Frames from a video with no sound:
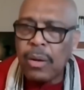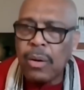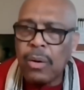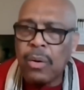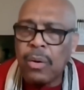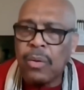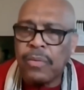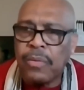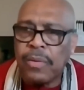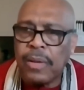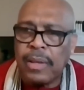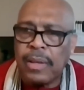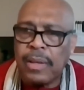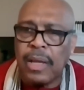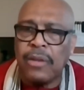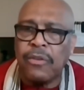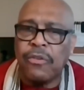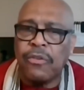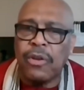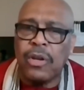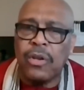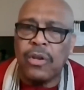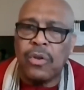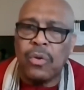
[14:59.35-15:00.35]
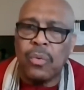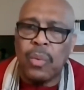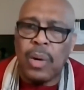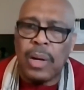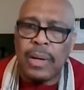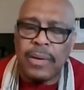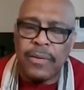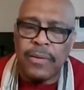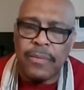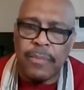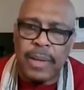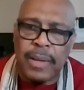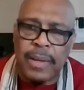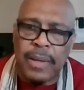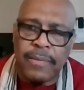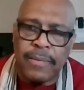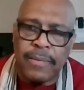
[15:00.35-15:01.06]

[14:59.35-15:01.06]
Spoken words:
close attention to what is being